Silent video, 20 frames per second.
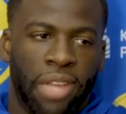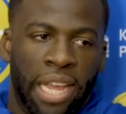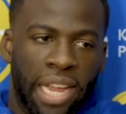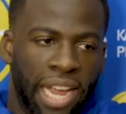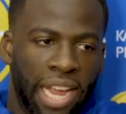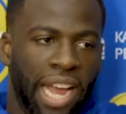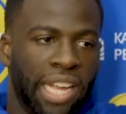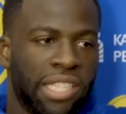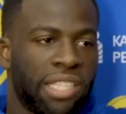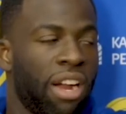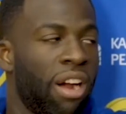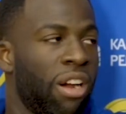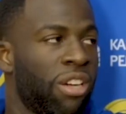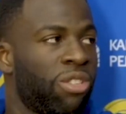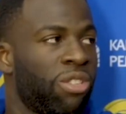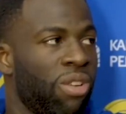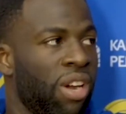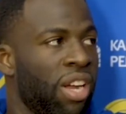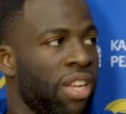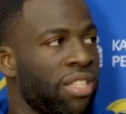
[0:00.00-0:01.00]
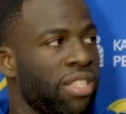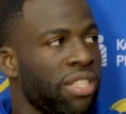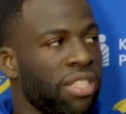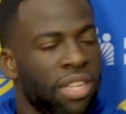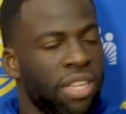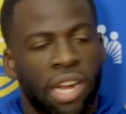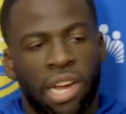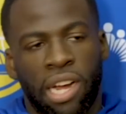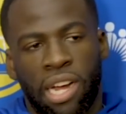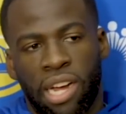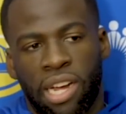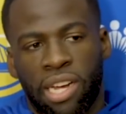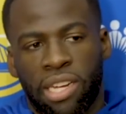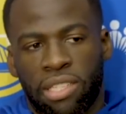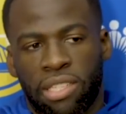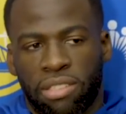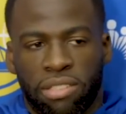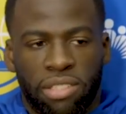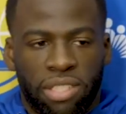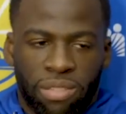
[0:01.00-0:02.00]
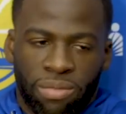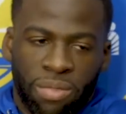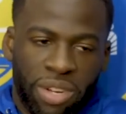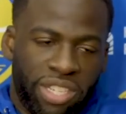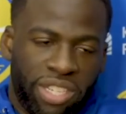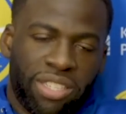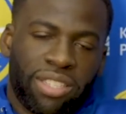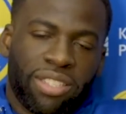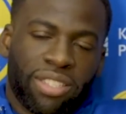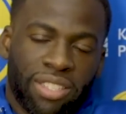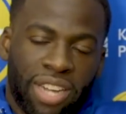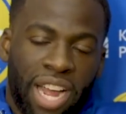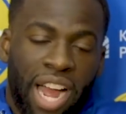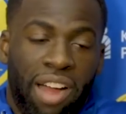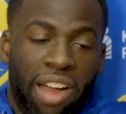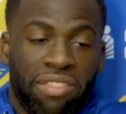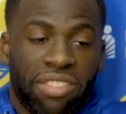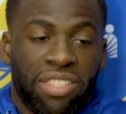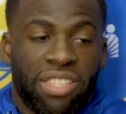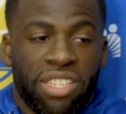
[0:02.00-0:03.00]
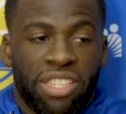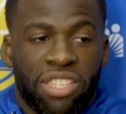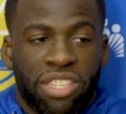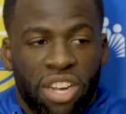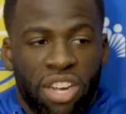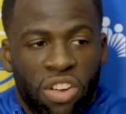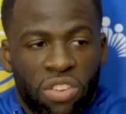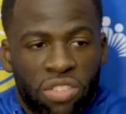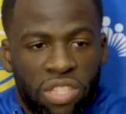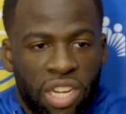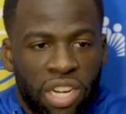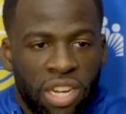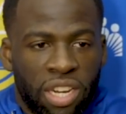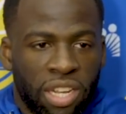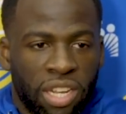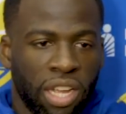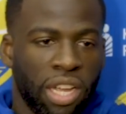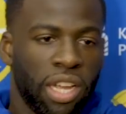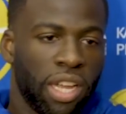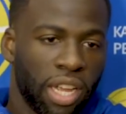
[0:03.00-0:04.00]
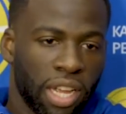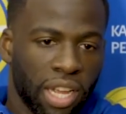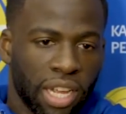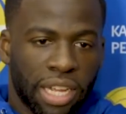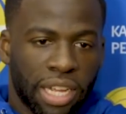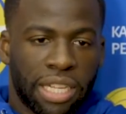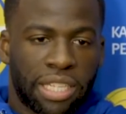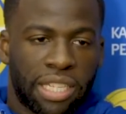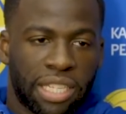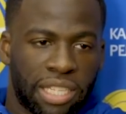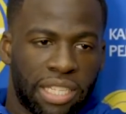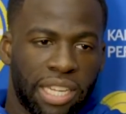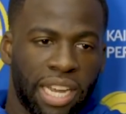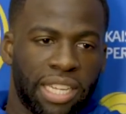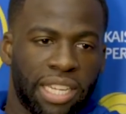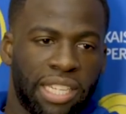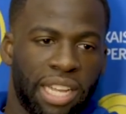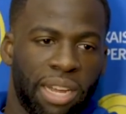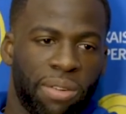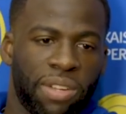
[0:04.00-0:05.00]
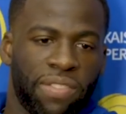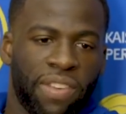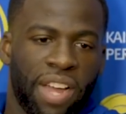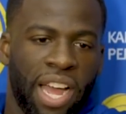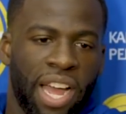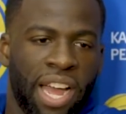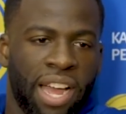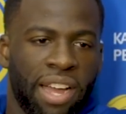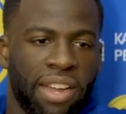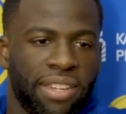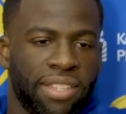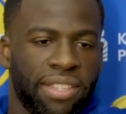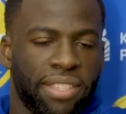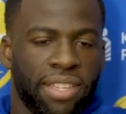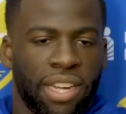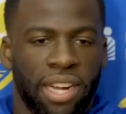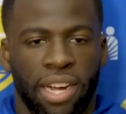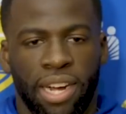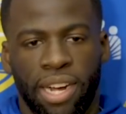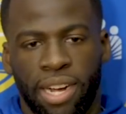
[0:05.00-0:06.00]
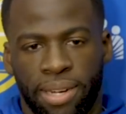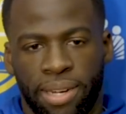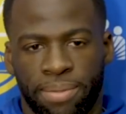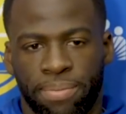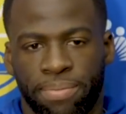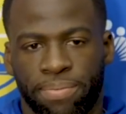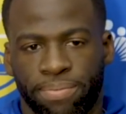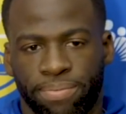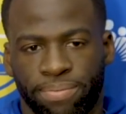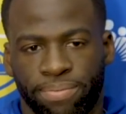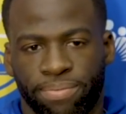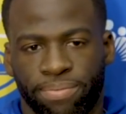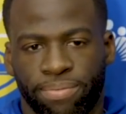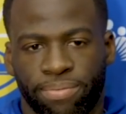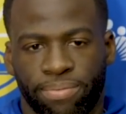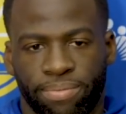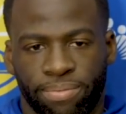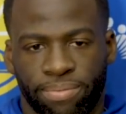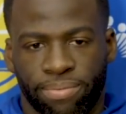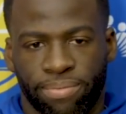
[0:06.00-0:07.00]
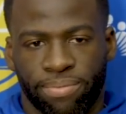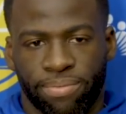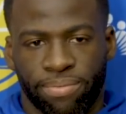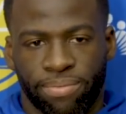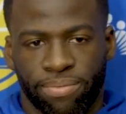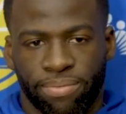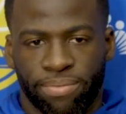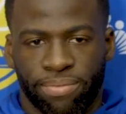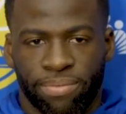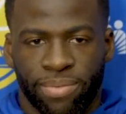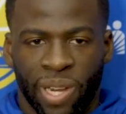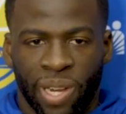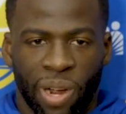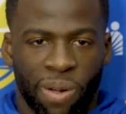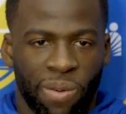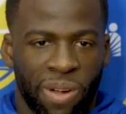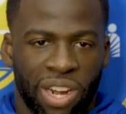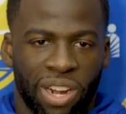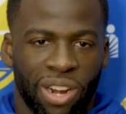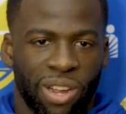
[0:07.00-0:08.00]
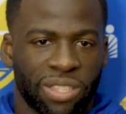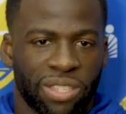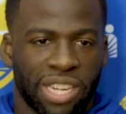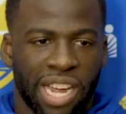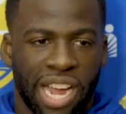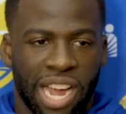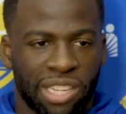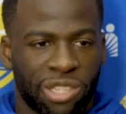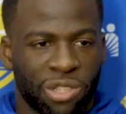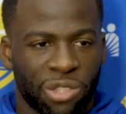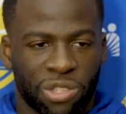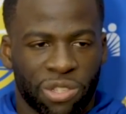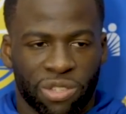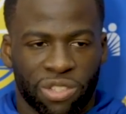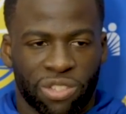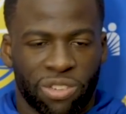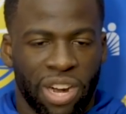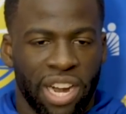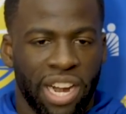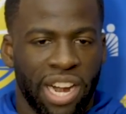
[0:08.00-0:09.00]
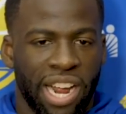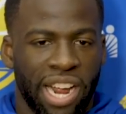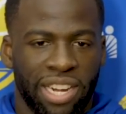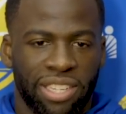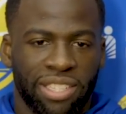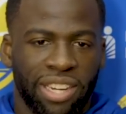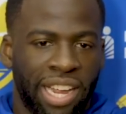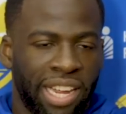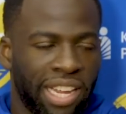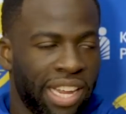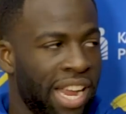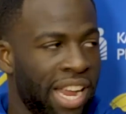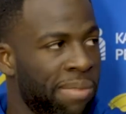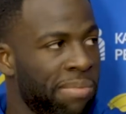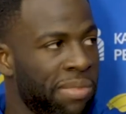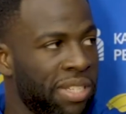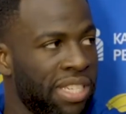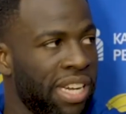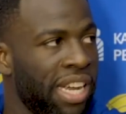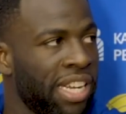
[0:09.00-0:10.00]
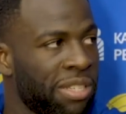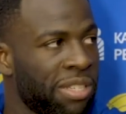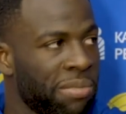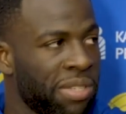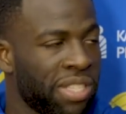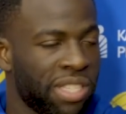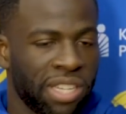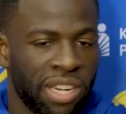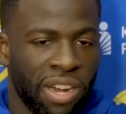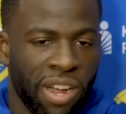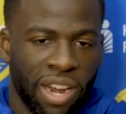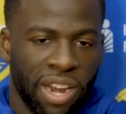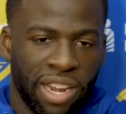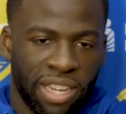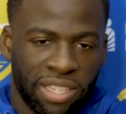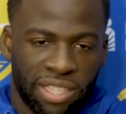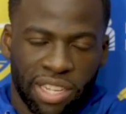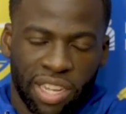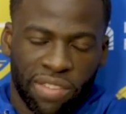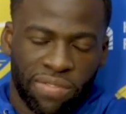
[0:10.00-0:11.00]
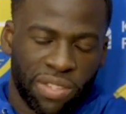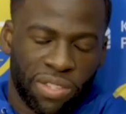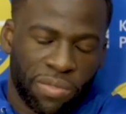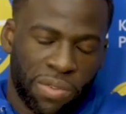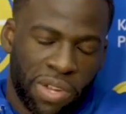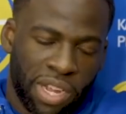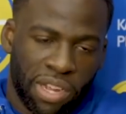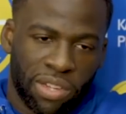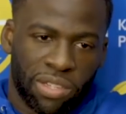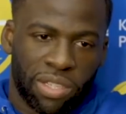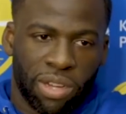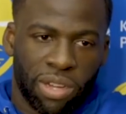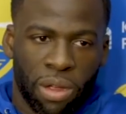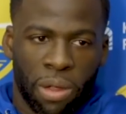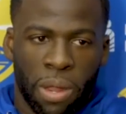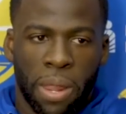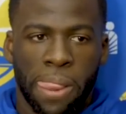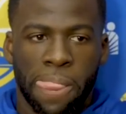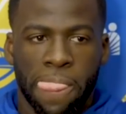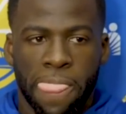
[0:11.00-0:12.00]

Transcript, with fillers: he has our trust, uh, which obviously shows in the success that we've had. Um, you know, one of those guys who's great at in-game adjustments and all that stuff as well. So,